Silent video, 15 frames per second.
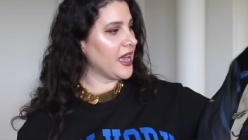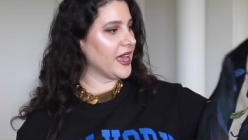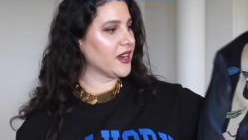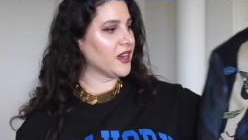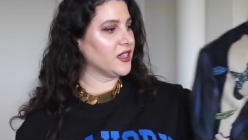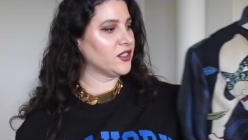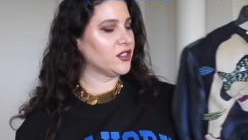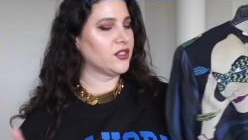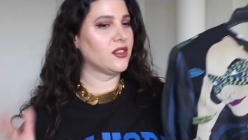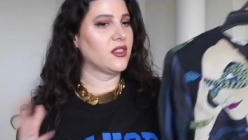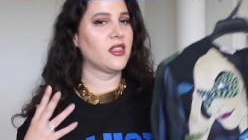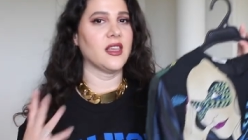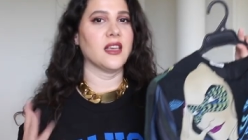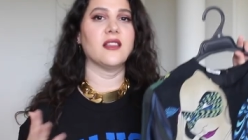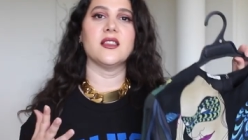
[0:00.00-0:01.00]
And I
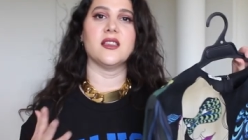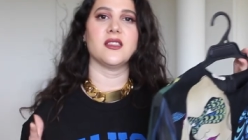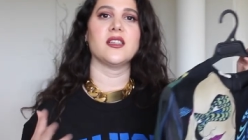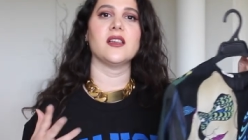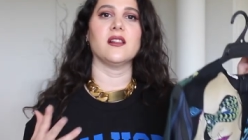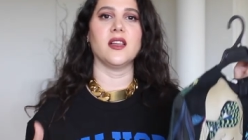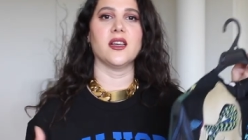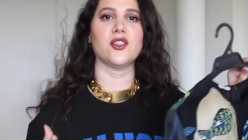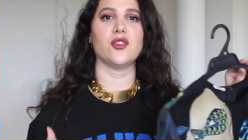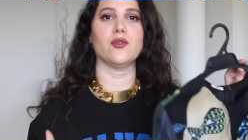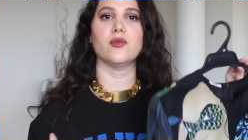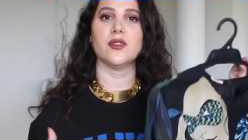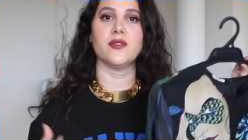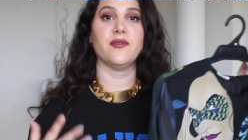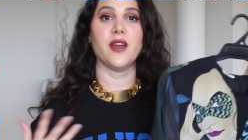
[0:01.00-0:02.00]
think this collection
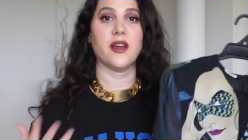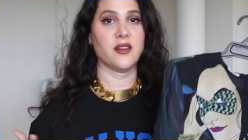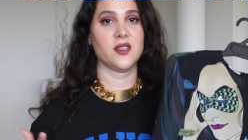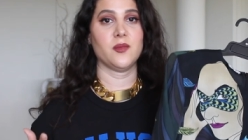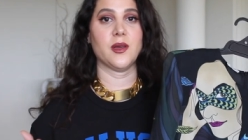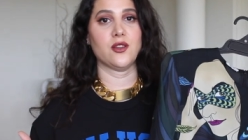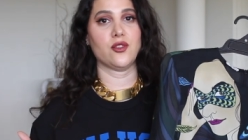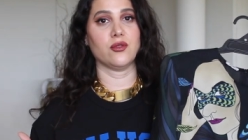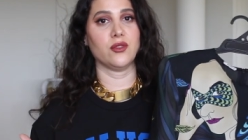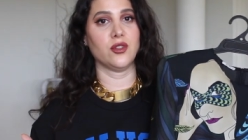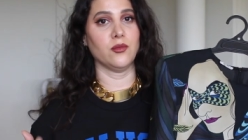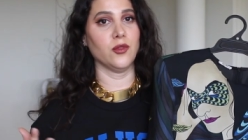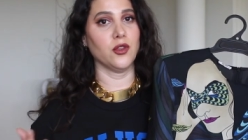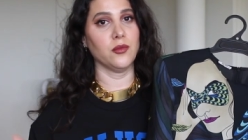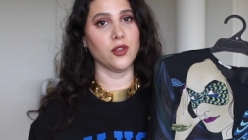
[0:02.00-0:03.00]
was very special to
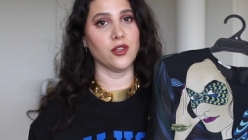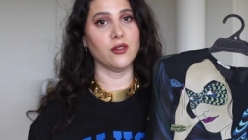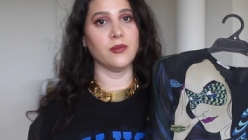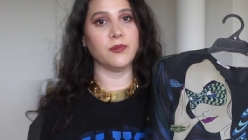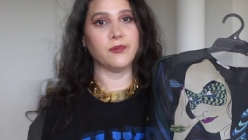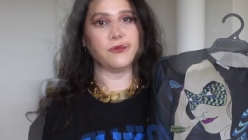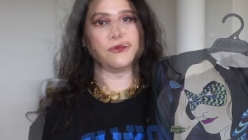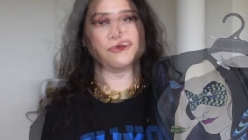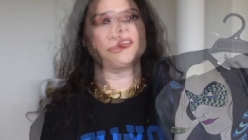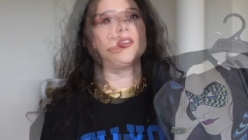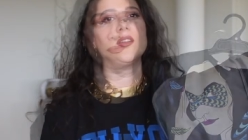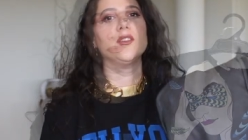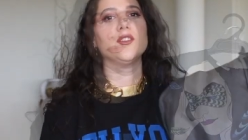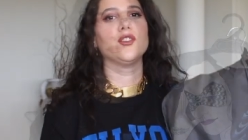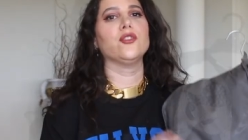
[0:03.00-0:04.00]
Miu Miu.
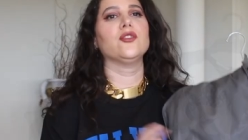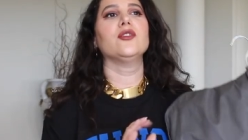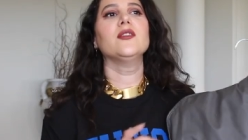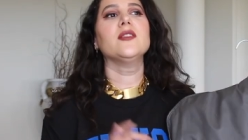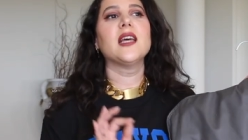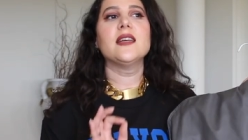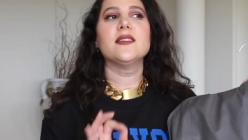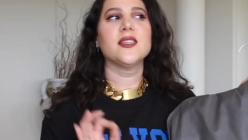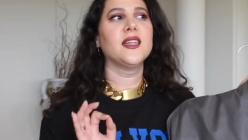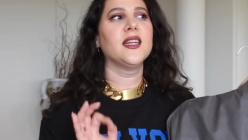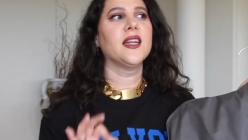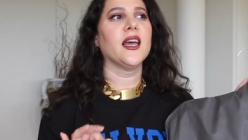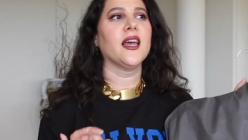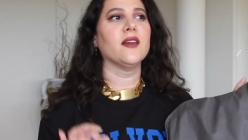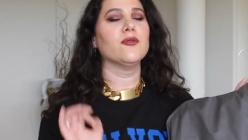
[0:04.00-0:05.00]
So
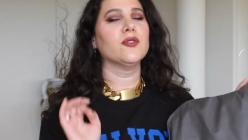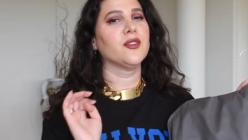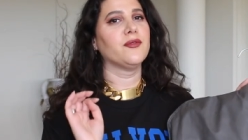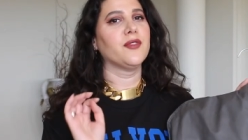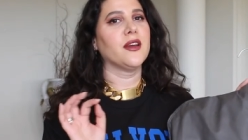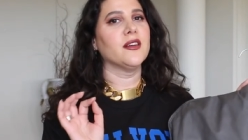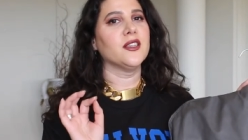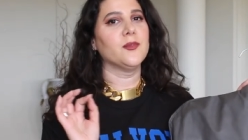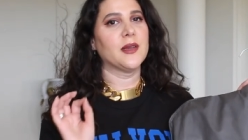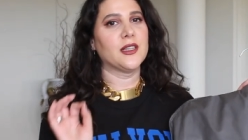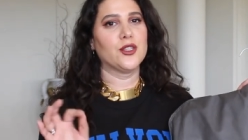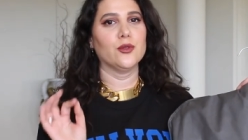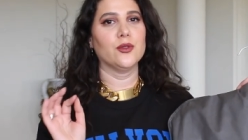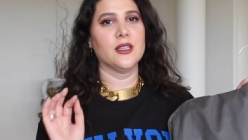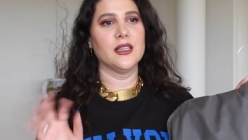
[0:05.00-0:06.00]
2008 was a very
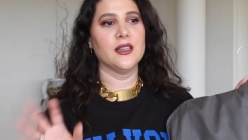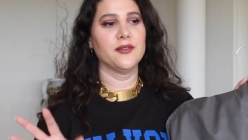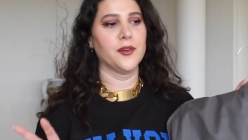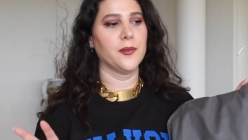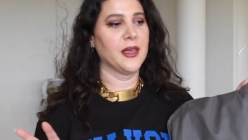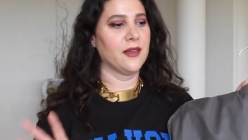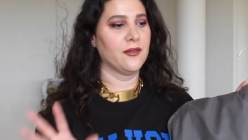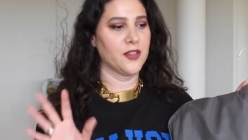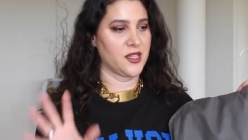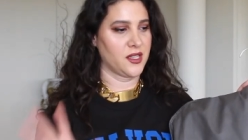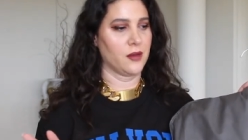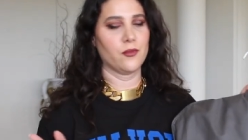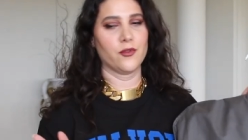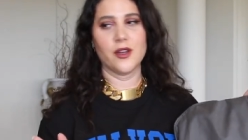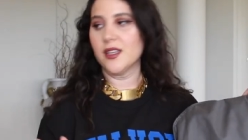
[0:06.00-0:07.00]
special year for me for
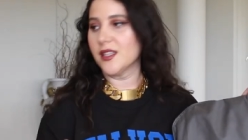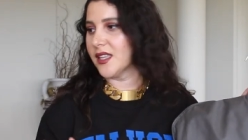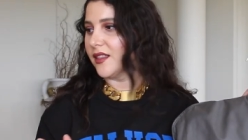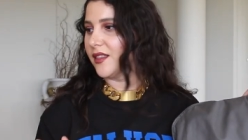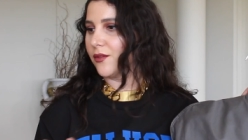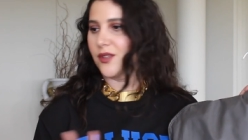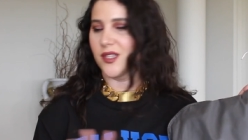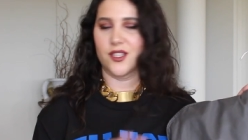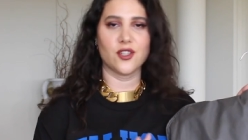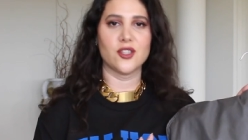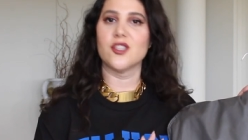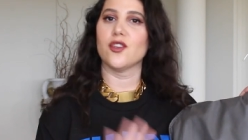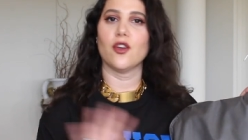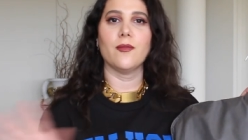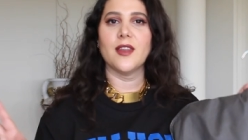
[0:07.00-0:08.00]
some reason. There was
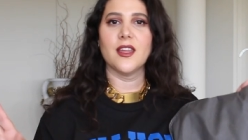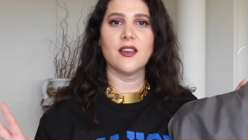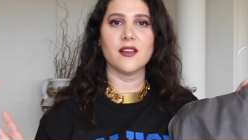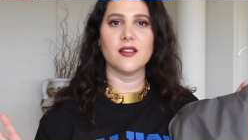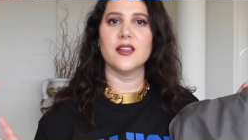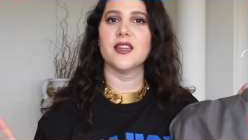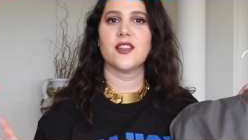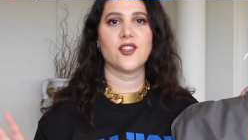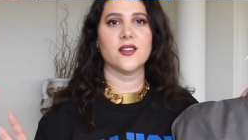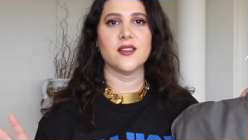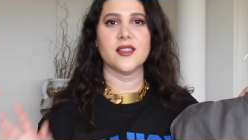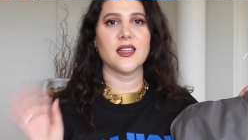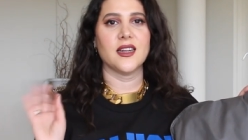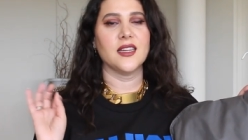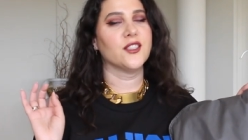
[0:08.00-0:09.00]
just so many collections
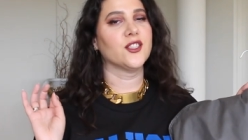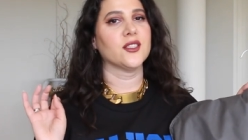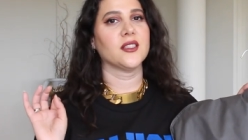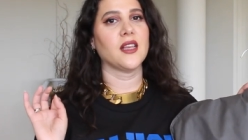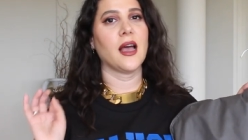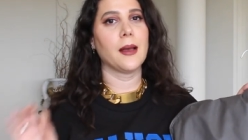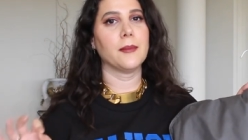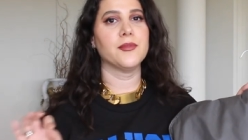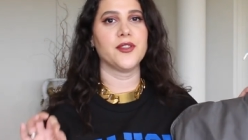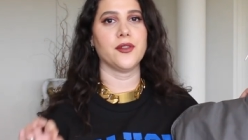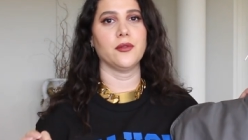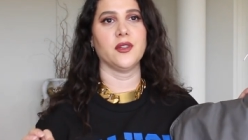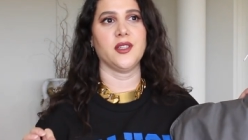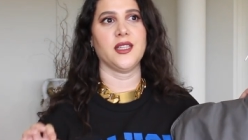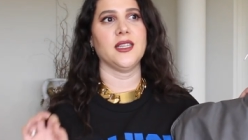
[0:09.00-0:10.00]
that I just
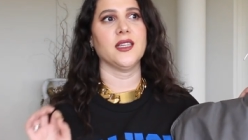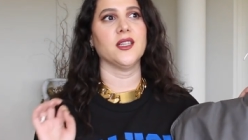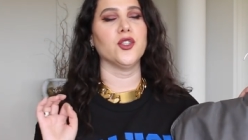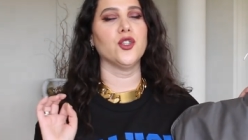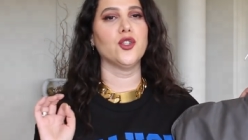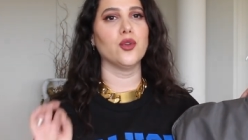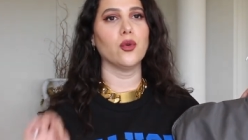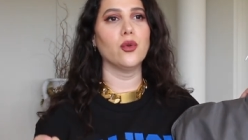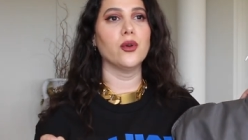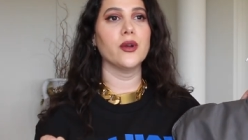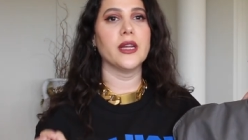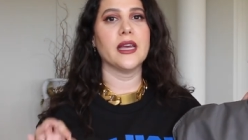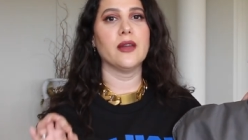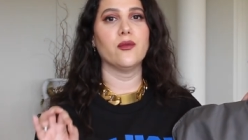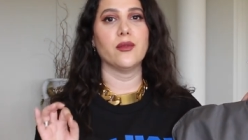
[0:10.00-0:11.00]
absolutely adored
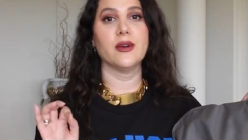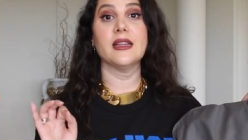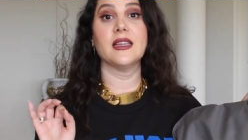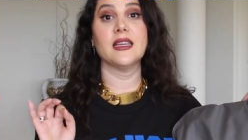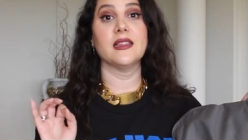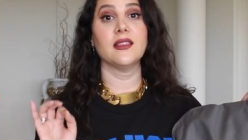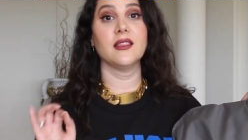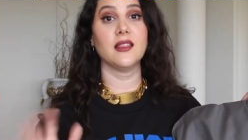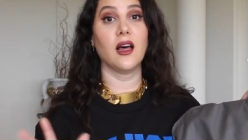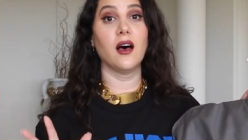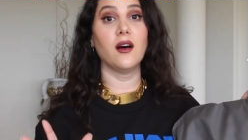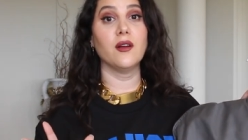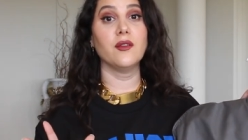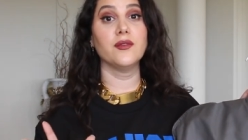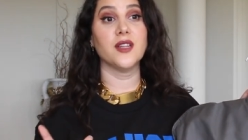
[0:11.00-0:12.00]
and really
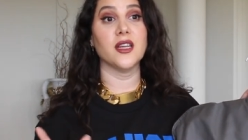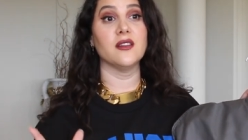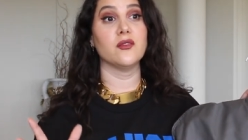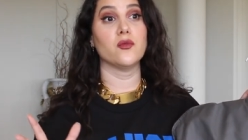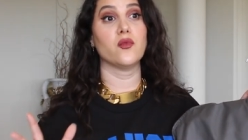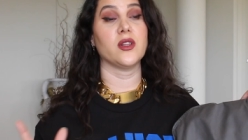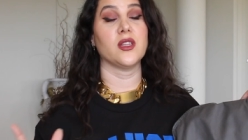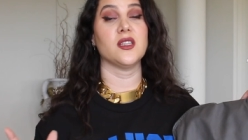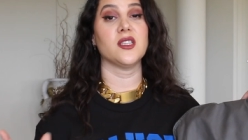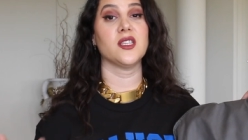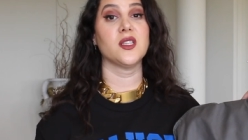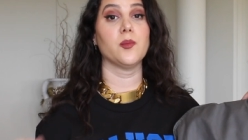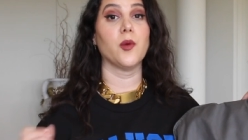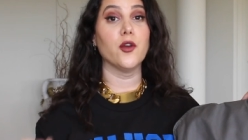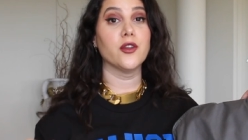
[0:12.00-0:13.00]
loved and really
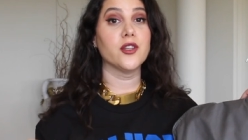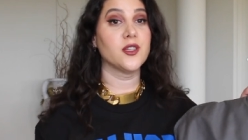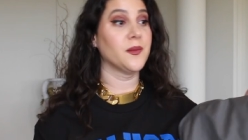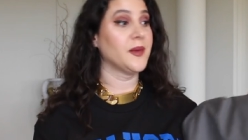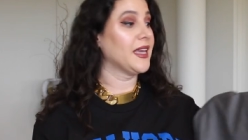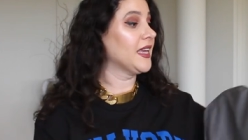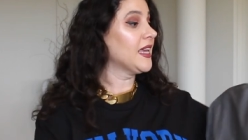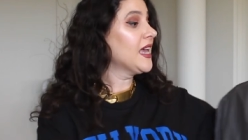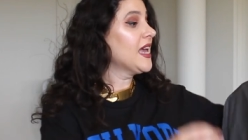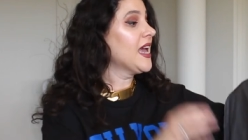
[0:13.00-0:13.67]
spoke to me.